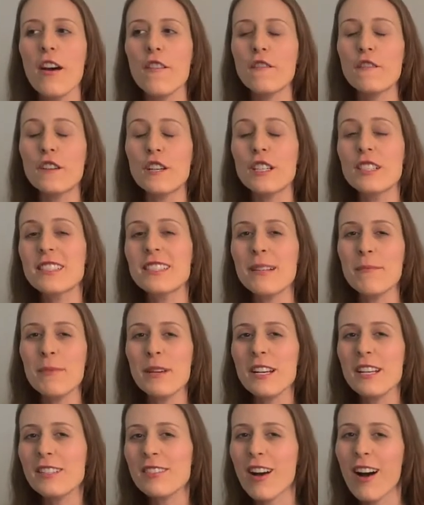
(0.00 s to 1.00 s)
First, I'm
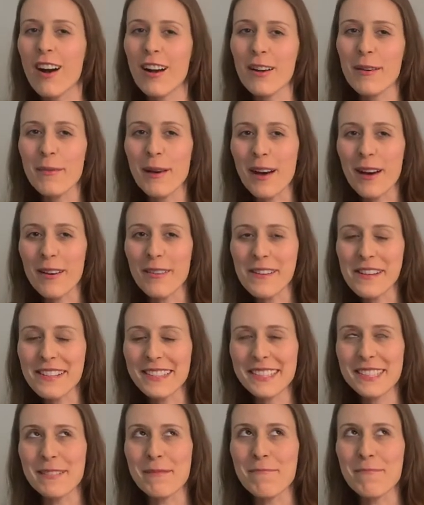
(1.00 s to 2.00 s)
going to talk about
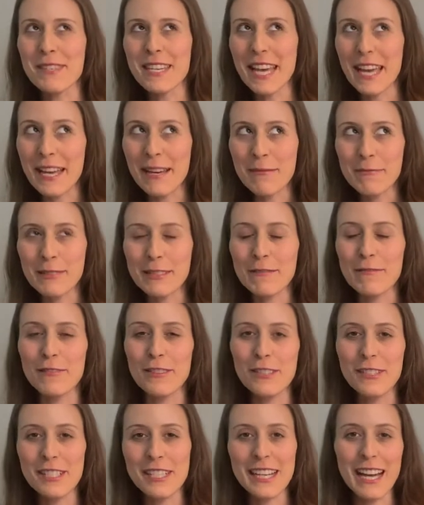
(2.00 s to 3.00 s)
some tips
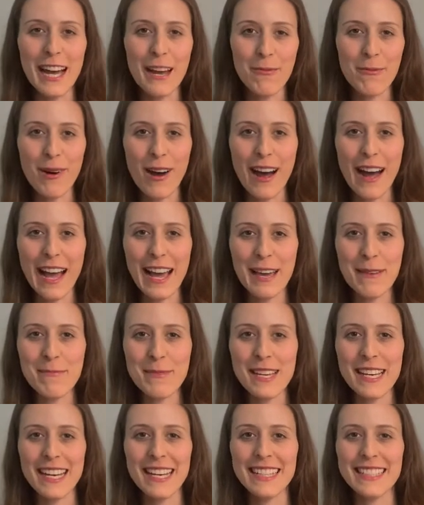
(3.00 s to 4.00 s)
for D I Y
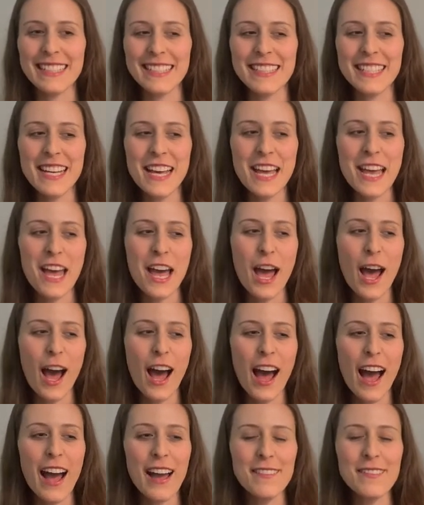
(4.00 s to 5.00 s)
because
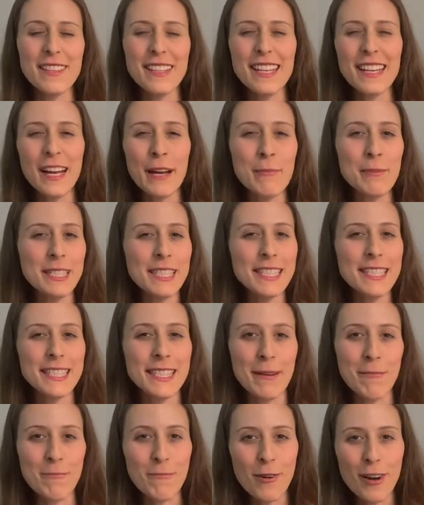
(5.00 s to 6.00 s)
I feel like I'm a
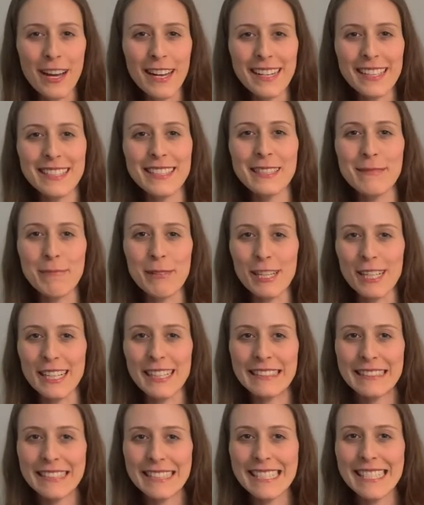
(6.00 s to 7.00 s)
somewhat
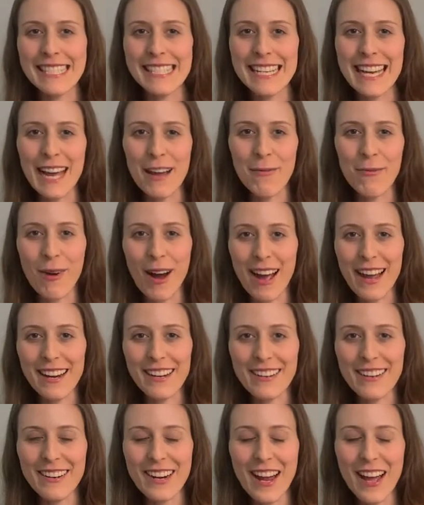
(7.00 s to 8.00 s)
experienced D I
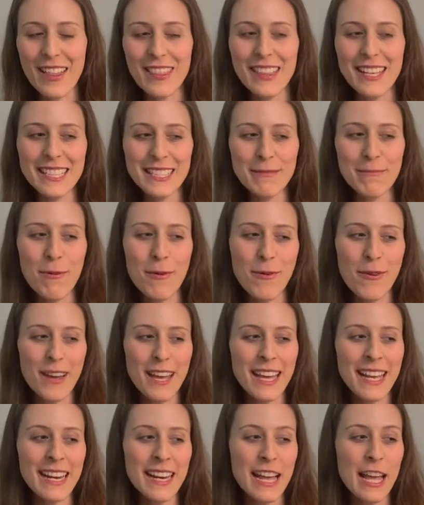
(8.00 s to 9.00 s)
Y-er at this
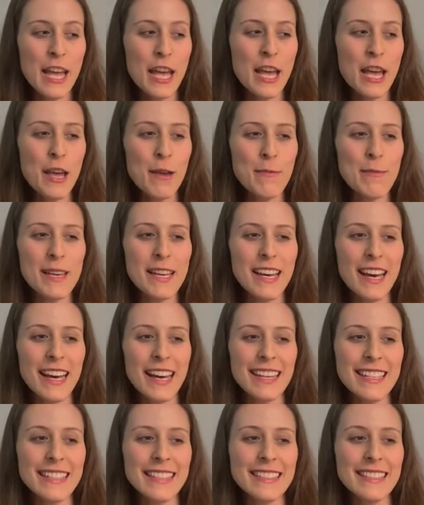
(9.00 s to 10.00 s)
point
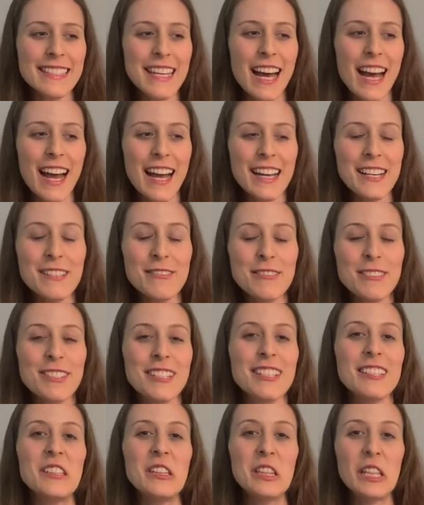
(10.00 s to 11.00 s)
because I used
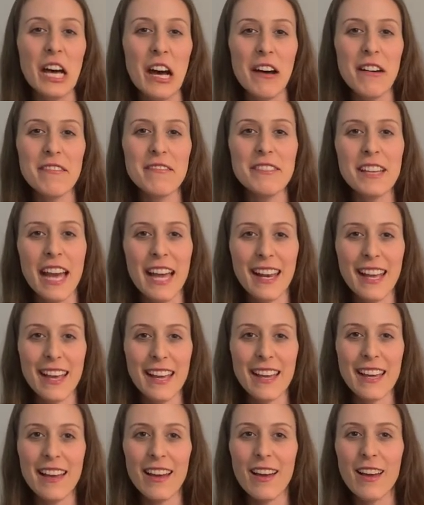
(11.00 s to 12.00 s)
to love
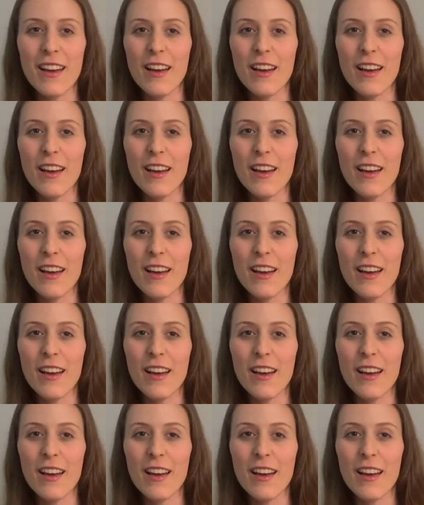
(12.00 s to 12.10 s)
getting